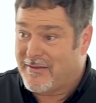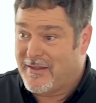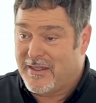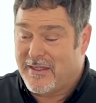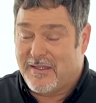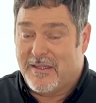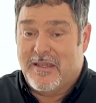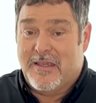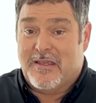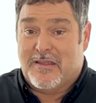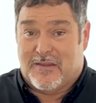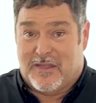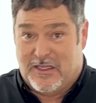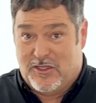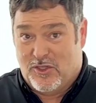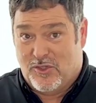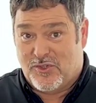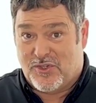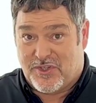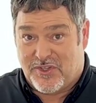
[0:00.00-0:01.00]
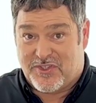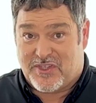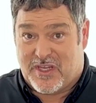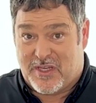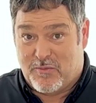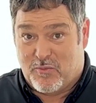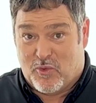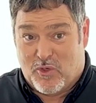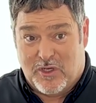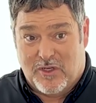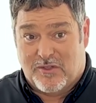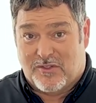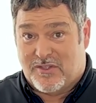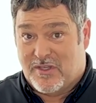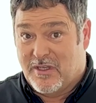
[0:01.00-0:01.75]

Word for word: They, They use the same words.